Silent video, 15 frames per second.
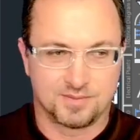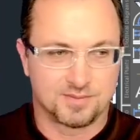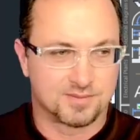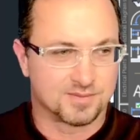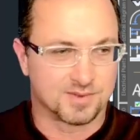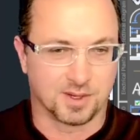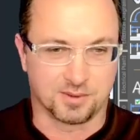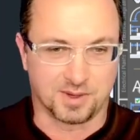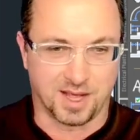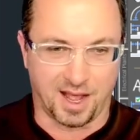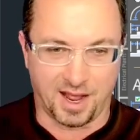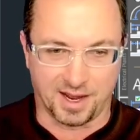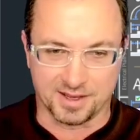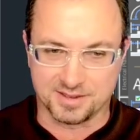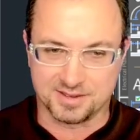
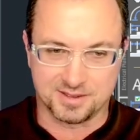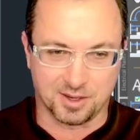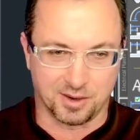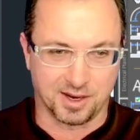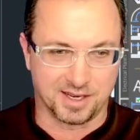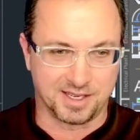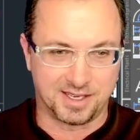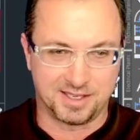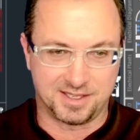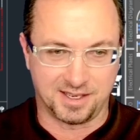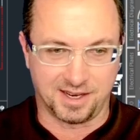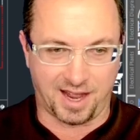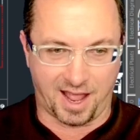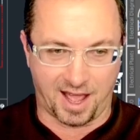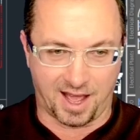Okay, so I need
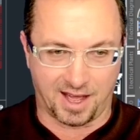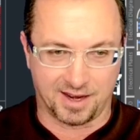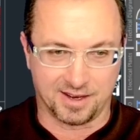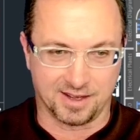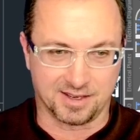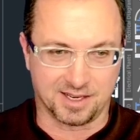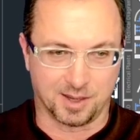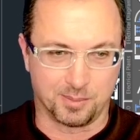to add a couple